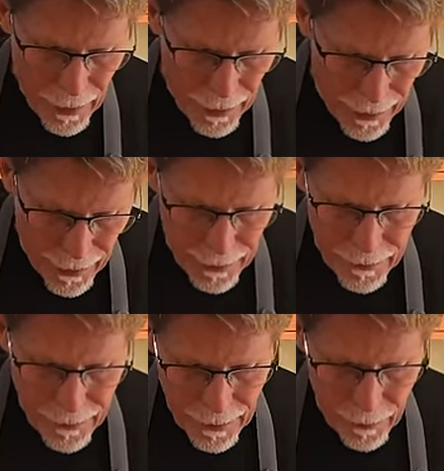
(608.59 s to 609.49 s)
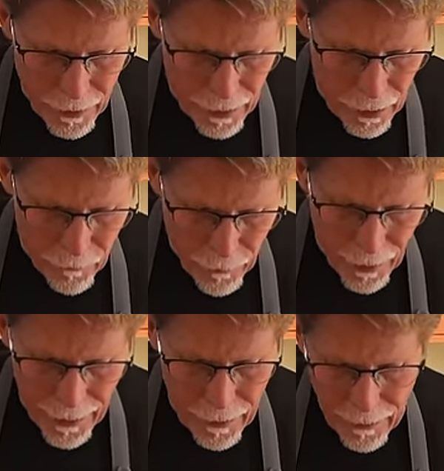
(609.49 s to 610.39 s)
And I'm going to
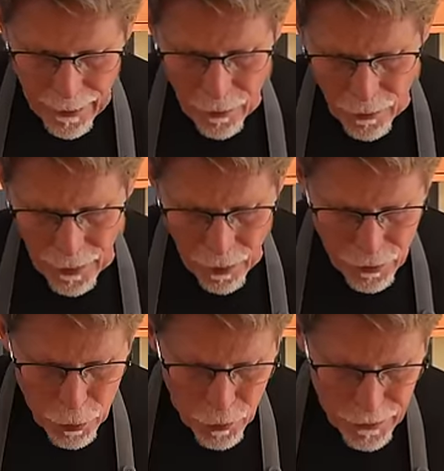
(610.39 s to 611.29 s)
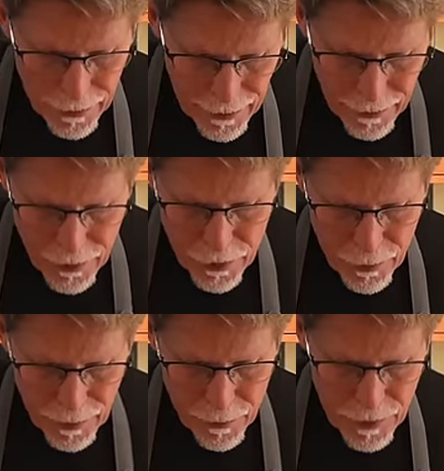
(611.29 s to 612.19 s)
fry not only our tortilla
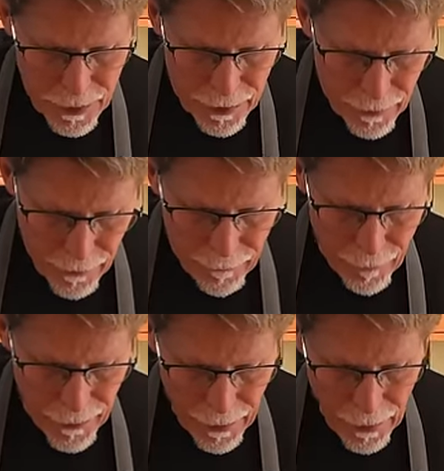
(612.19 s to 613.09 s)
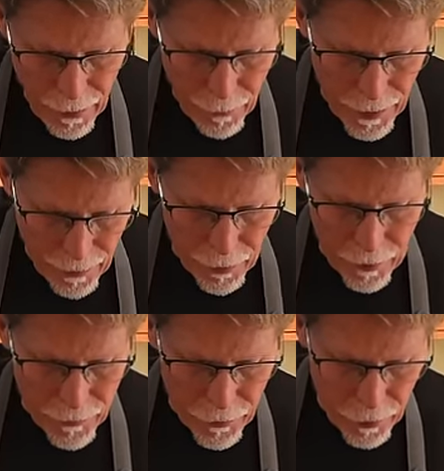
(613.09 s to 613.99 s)
strips here, but I'm
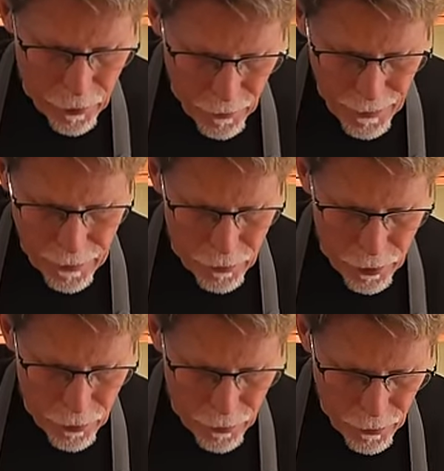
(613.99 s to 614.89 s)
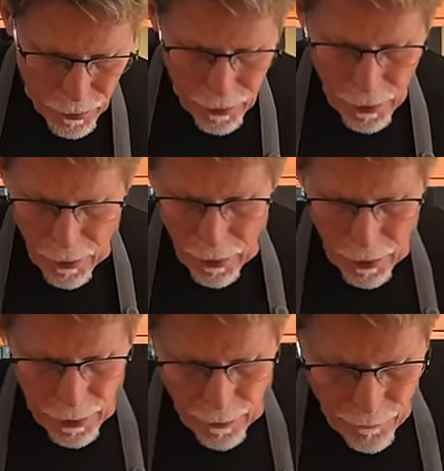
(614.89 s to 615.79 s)
also going to
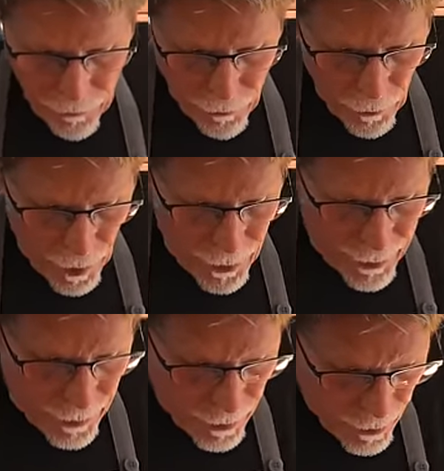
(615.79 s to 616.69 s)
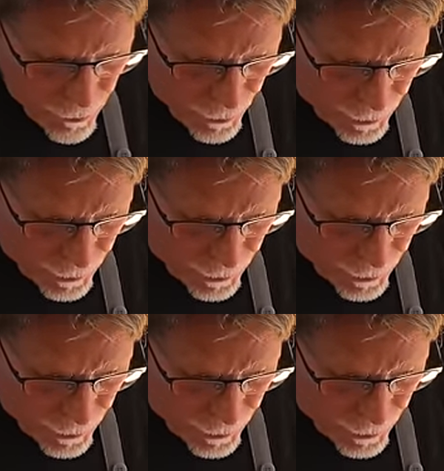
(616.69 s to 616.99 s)
uh, fry the